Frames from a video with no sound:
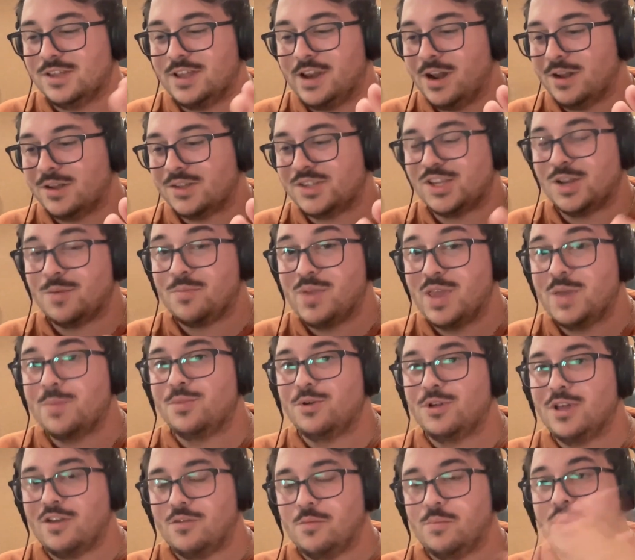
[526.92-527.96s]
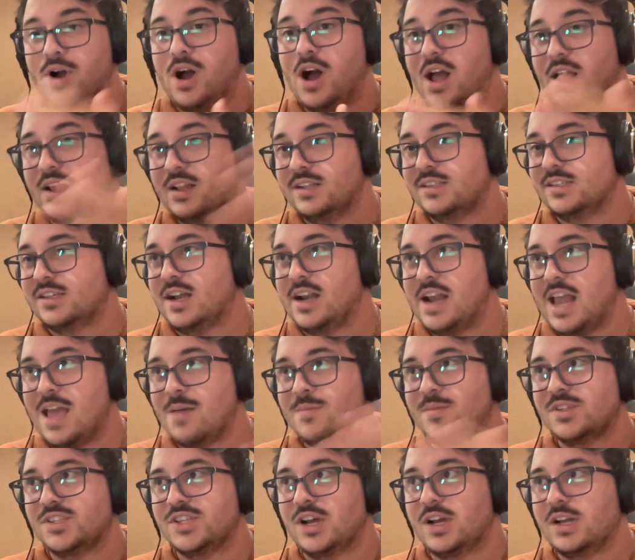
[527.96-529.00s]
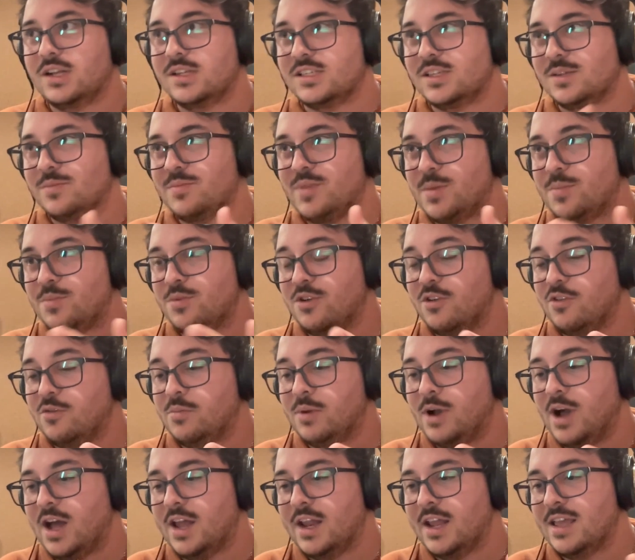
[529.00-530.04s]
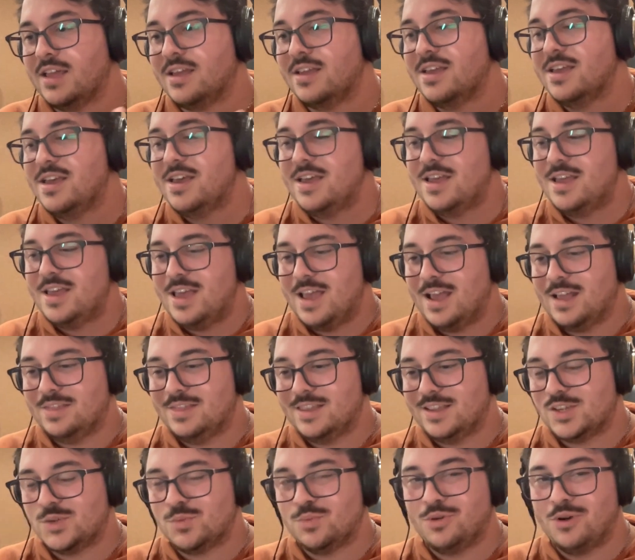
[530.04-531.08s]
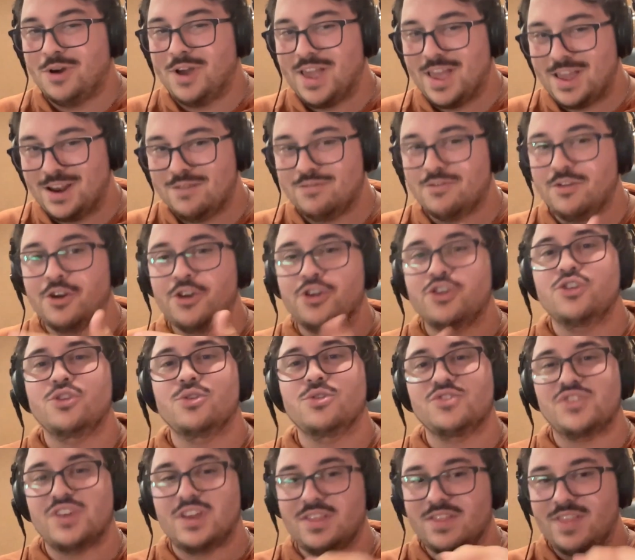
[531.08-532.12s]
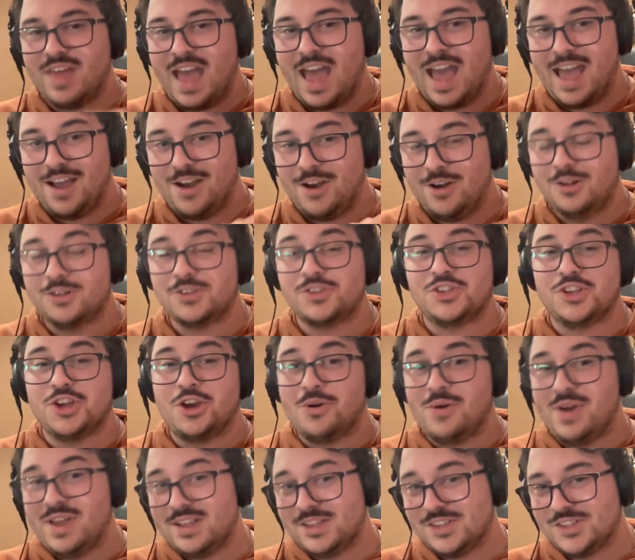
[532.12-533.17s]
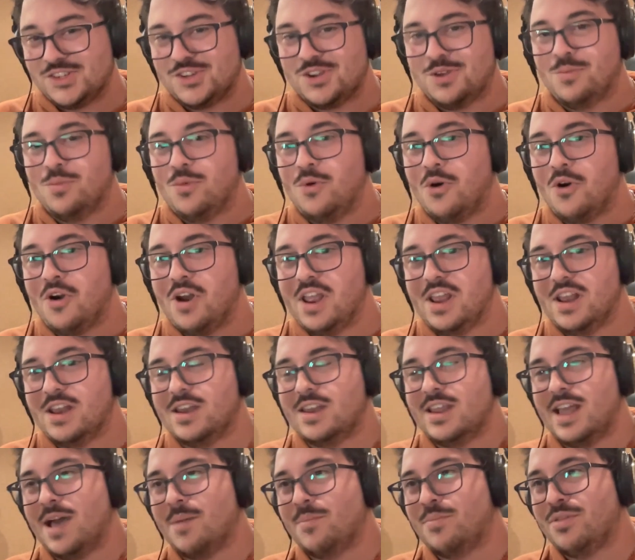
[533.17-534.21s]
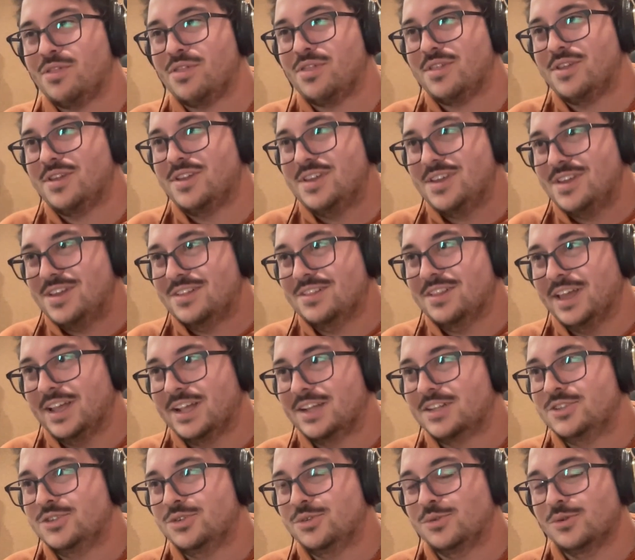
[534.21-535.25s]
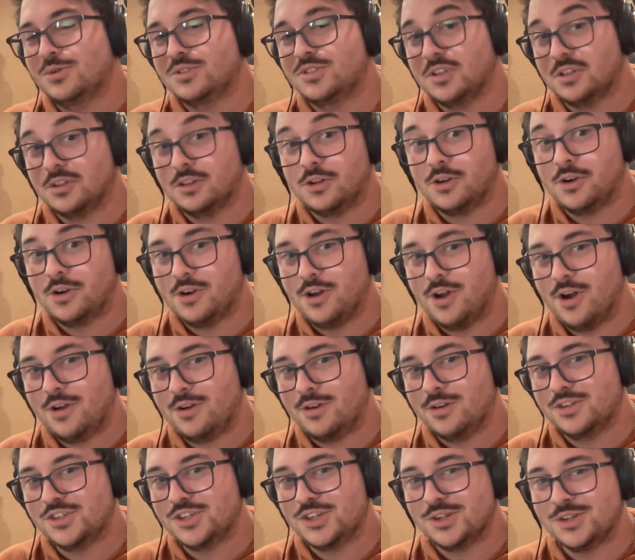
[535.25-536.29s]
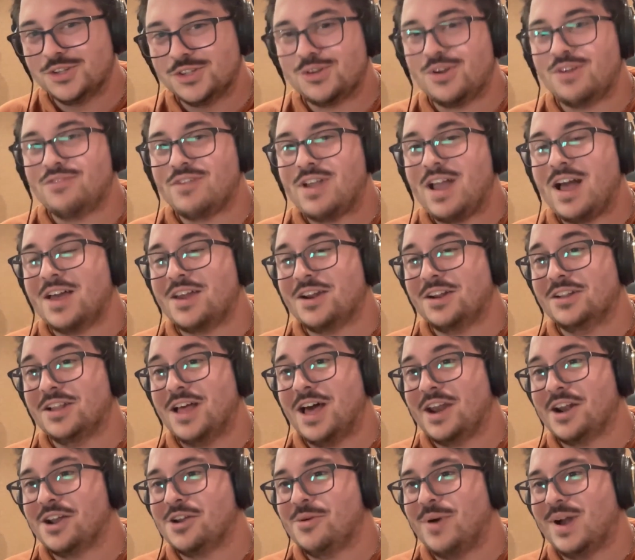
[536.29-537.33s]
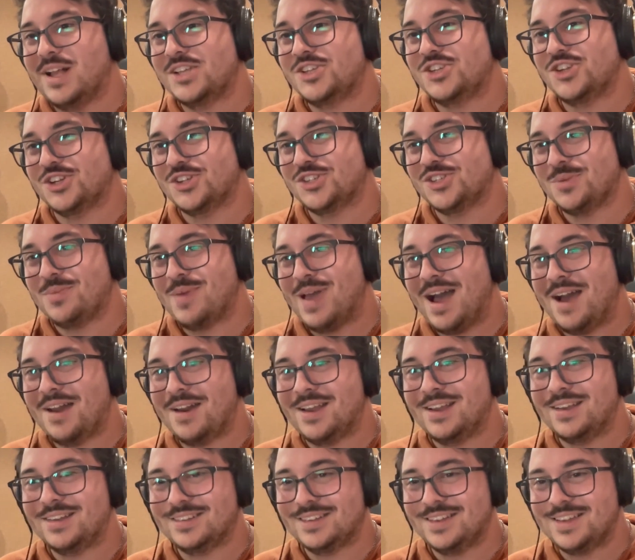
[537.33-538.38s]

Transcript: some people have bought. It's on Amazon. Some people have bought it at this point and are using that also as a more in-depth like tool to learn AutoJune. So I've gotten a lot of questions about it.